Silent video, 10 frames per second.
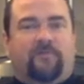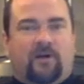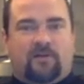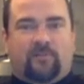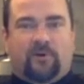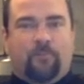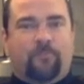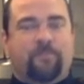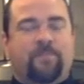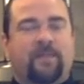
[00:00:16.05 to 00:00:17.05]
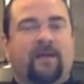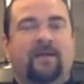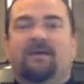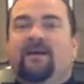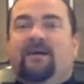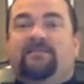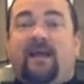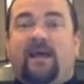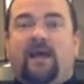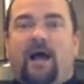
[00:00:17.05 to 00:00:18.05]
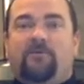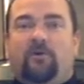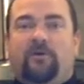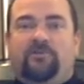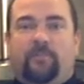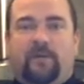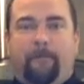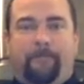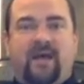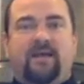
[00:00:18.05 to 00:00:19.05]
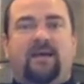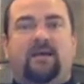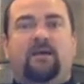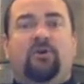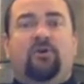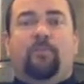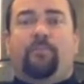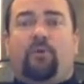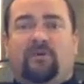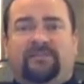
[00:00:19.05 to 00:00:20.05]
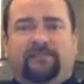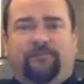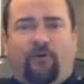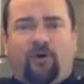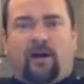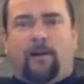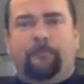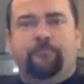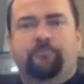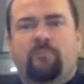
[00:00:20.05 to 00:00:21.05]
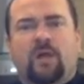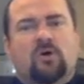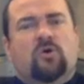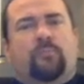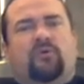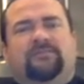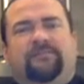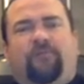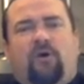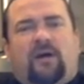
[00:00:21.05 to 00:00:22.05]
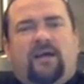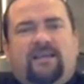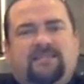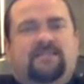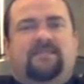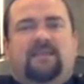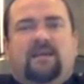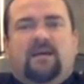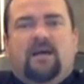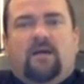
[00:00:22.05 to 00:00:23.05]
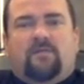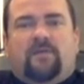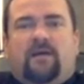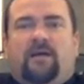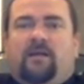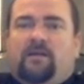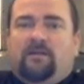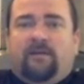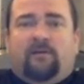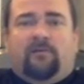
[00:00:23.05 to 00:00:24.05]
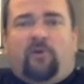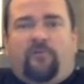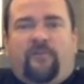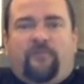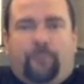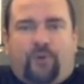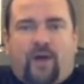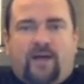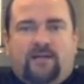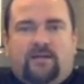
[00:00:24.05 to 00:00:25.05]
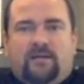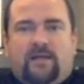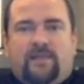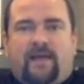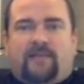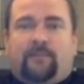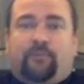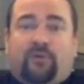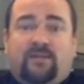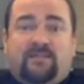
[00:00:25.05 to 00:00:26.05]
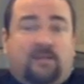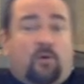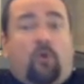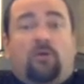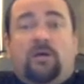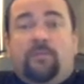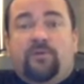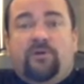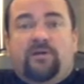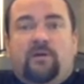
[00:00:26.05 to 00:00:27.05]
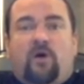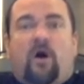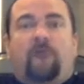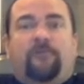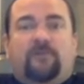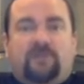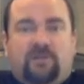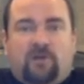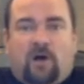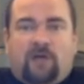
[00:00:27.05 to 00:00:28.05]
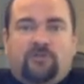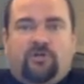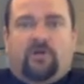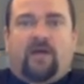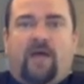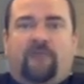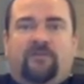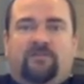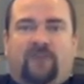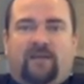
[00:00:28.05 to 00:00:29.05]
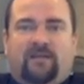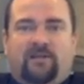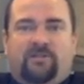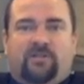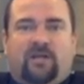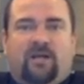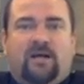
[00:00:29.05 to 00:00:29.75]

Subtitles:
Father Bo. Today I'm going to be baking Prosphora. Prosphora is the little loaf of bread that the priest and the whole community offer to God during every divine liturgy.